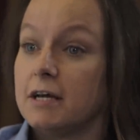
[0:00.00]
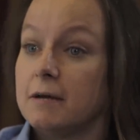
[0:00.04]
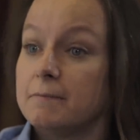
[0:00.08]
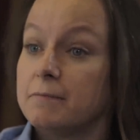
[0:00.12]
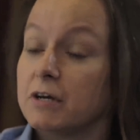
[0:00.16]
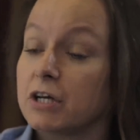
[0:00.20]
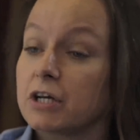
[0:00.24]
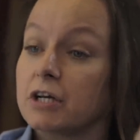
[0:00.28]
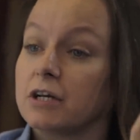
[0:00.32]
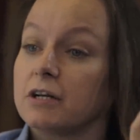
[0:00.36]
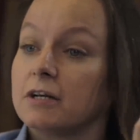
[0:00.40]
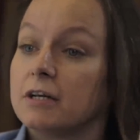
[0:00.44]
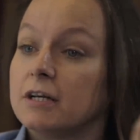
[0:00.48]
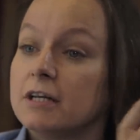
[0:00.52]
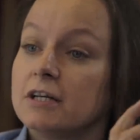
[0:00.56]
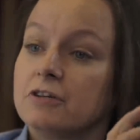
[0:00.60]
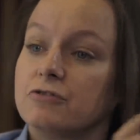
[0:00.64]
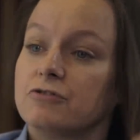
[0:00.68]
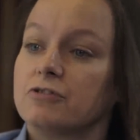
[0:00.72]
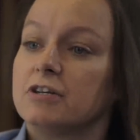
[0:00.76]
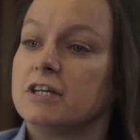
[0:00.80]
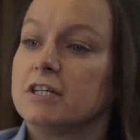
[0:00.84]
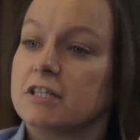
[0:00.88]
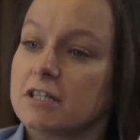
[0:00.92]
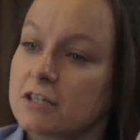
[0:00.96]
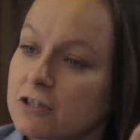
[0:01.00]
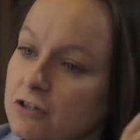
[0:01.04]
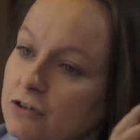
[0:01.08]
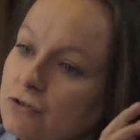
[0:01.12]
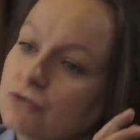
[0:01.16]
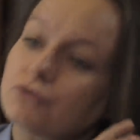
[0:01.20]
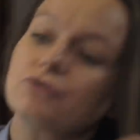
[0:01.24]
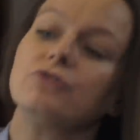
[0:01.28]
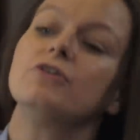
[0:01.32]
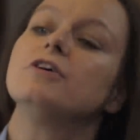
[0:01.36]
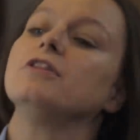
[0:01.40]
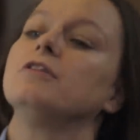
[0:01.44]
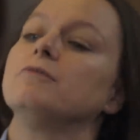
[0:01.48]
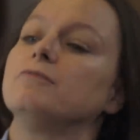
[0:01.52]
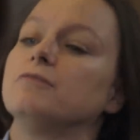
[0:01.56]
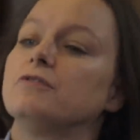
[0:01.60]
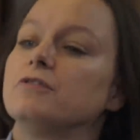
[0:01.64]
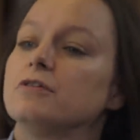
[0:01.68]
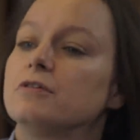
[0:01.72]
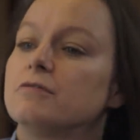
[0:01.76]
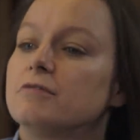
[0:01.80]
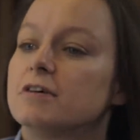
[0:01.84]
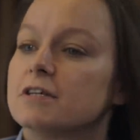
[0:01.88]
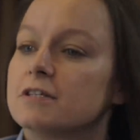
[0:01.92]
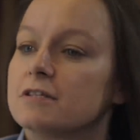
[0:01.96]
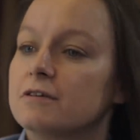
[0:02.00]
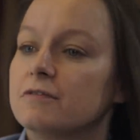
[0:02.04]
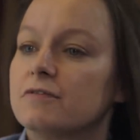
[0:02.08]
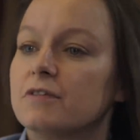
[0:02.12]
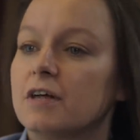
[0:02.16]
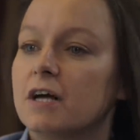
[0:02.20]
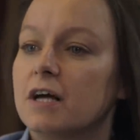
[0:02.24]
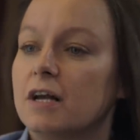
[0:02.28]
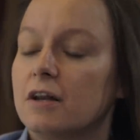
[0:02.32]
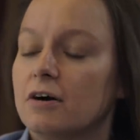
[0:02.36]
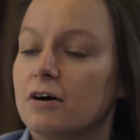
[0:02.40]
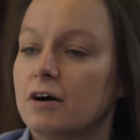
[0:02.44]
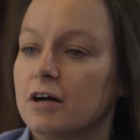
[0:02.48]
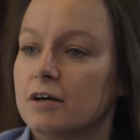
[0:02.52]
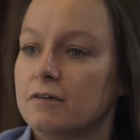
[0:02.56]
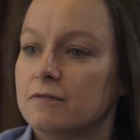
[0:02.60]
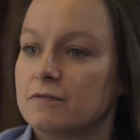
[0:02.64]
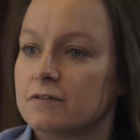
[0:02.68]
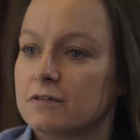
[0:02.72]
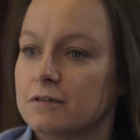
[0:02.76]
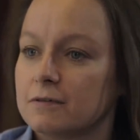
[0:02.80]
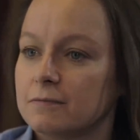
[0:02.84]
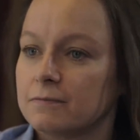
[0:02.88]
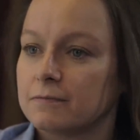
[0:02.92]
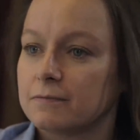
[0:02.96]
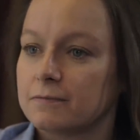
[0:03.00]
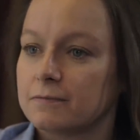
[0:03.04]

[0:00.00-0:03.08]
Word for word: but can literally destroy them for the rest of their lives.